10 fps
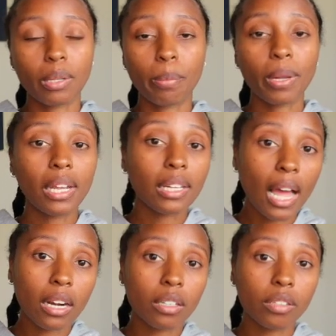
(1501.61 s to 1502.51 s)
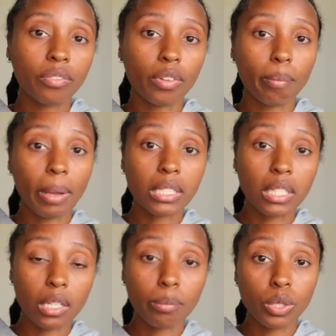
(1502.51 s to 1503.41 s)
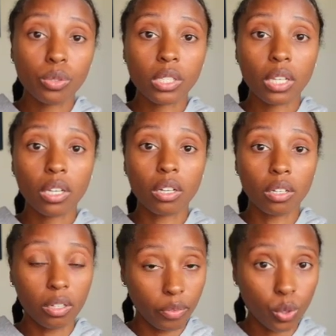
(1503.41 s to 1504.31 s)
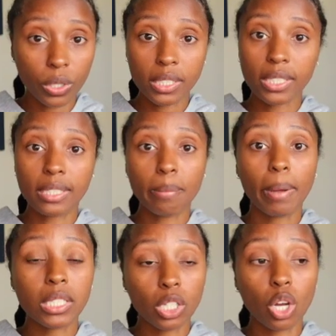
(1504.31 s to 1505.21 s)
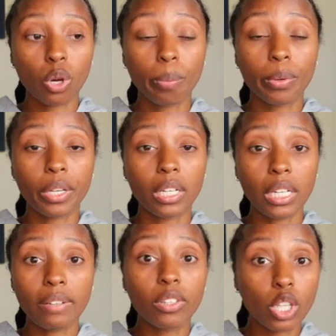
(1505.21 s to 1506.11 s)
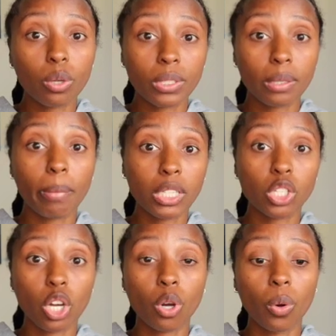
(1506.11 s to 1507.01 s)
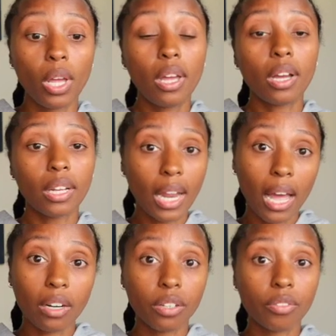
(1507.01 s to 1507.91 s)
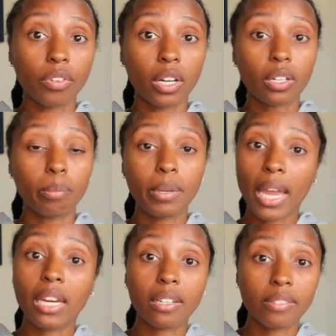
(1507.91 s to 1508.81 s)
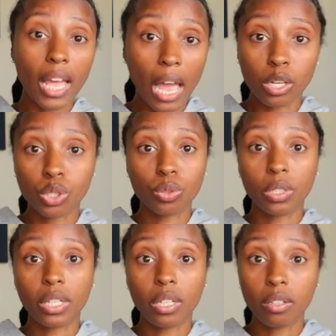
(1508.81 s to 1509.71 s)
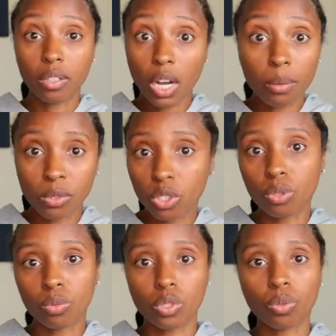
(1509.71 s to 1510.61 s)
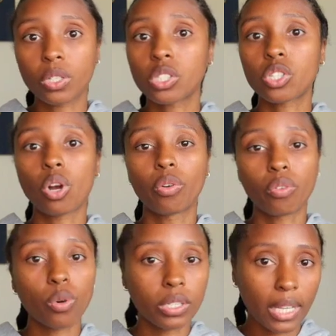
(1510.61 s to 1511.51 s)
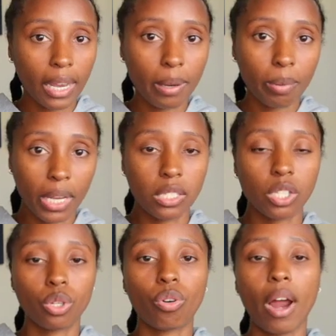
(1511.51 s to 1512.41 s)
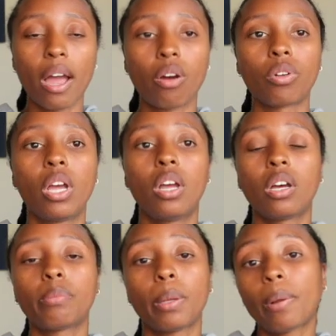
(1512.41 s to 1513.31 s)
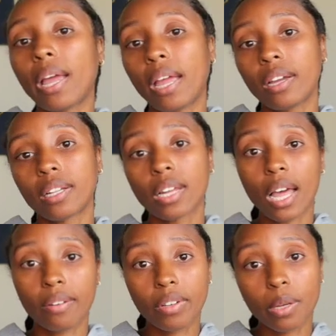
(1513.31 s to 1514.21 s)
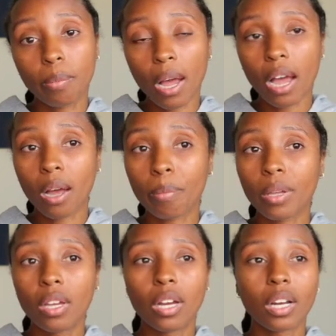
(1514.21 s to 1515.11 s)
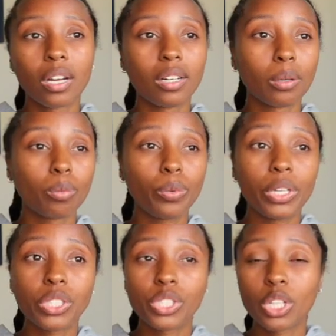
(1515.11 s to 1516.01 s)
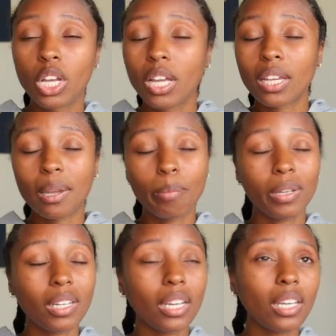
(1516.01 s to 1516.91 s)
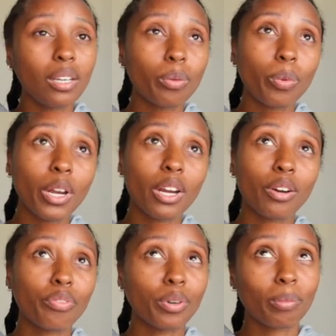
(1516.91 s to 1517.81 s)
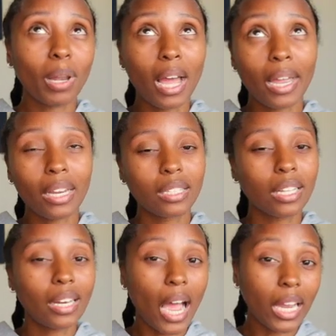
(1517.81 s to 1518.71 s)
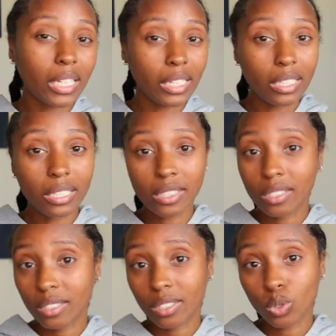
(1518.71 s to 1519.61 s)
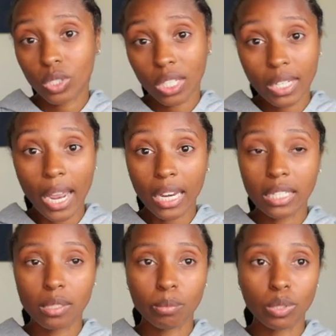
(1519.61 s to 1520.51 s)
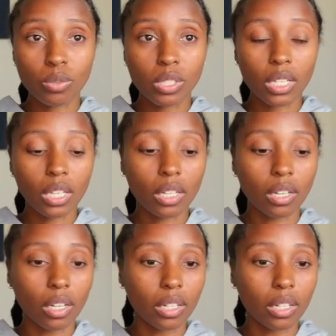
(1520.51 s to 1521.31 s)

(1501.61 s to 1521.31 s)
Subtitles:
They play a lot of Mexican music. Of course, it's in Mexico, but even though it's in Mexico, a lot of natives actually come to the resort. So of course they play to the crowd. They play a lot of hip hop, which can be anywhere from like the 90s to today's music.